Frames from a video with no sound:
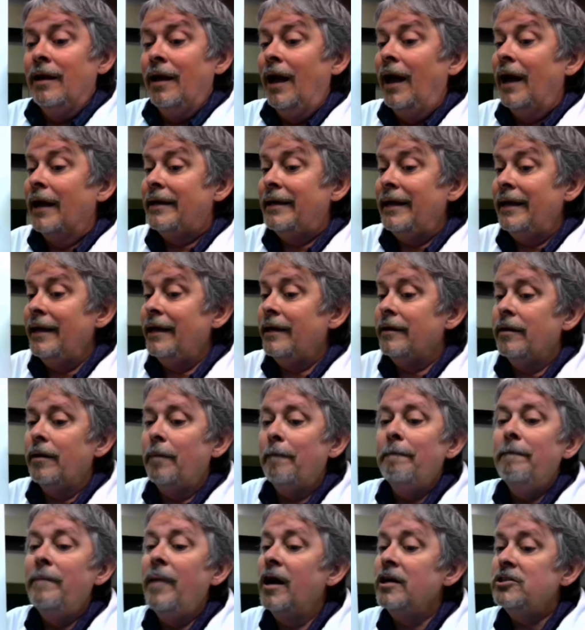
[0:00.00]
Again,
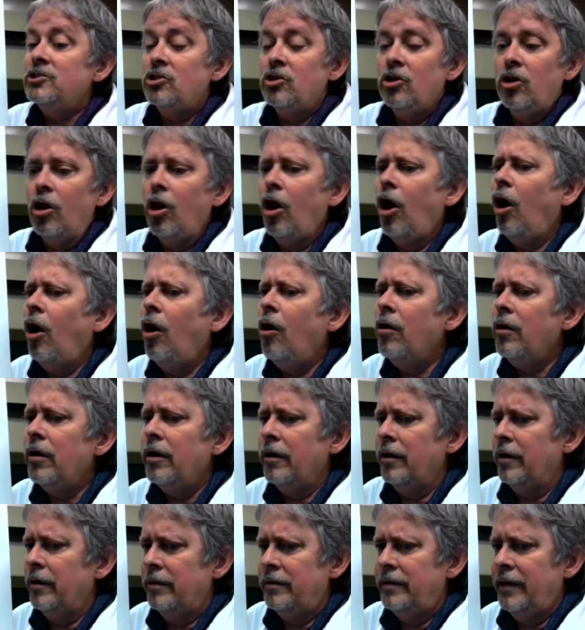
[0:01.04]
much
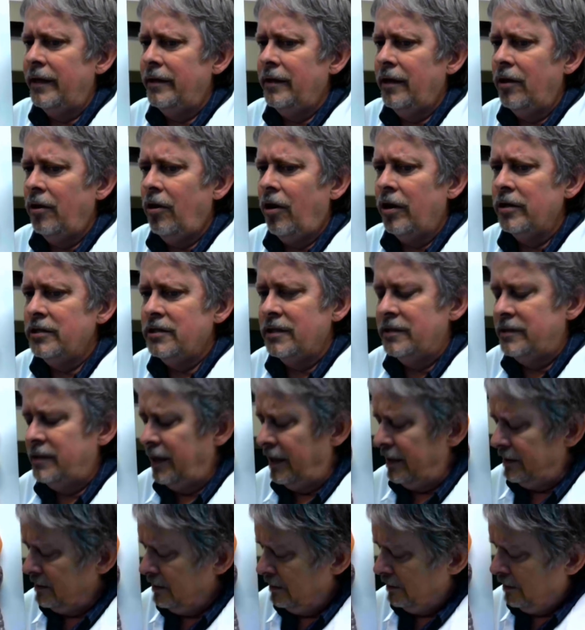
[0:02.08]
longer than the large
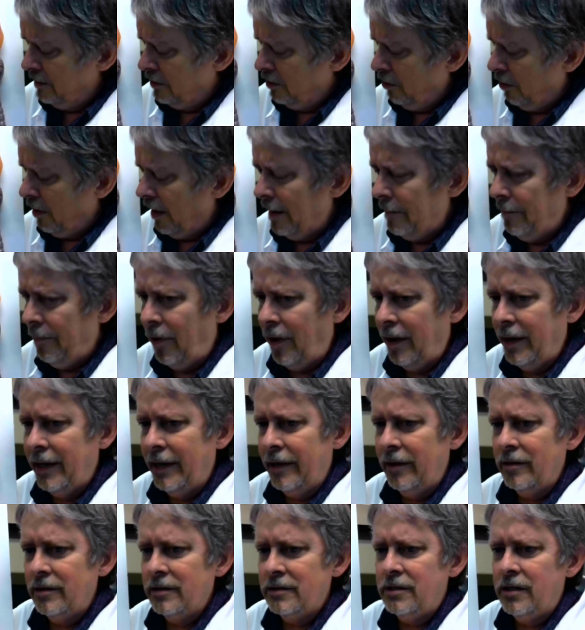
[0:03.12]
intestine. The gray part
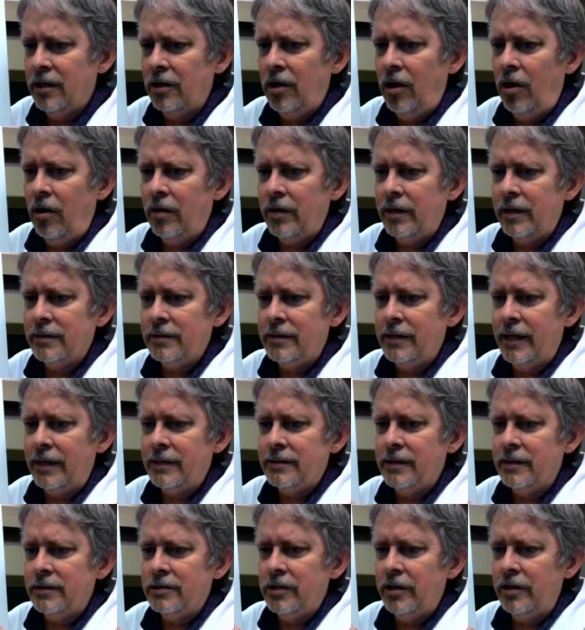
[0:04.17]
here is the long
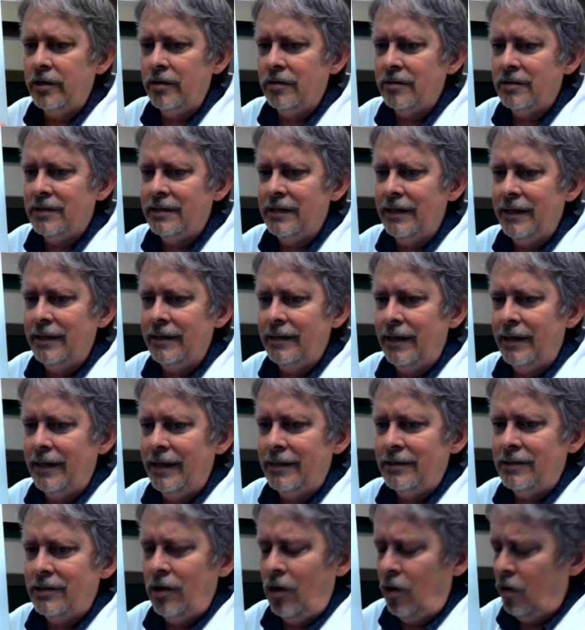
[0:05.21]
intestine. So you'll see that
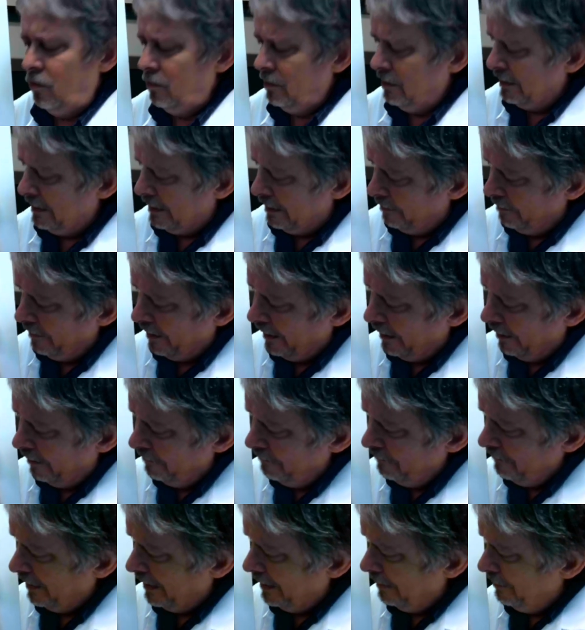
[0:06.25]
it's only about
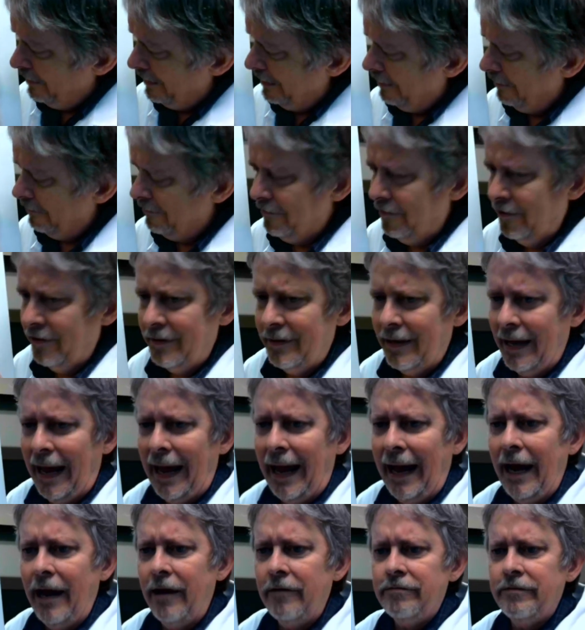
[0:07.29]
maybe 1.5
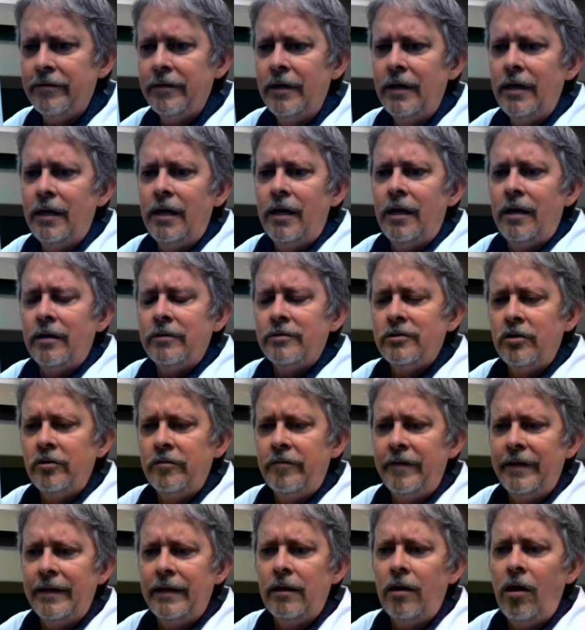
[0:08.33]
feet, 2
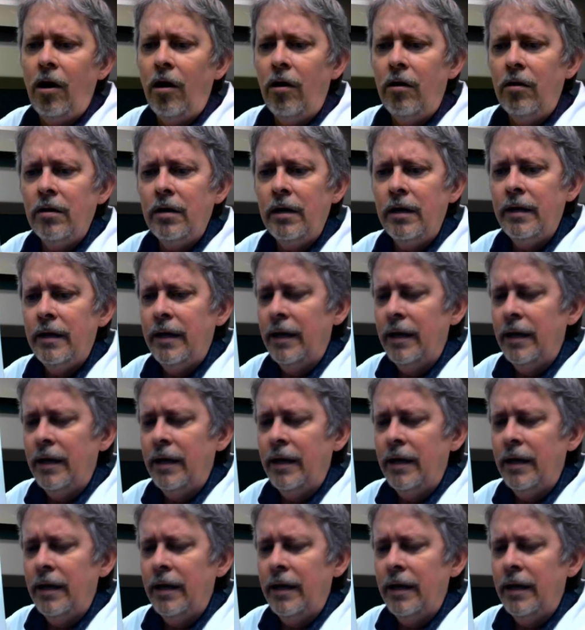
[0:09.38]
feet long.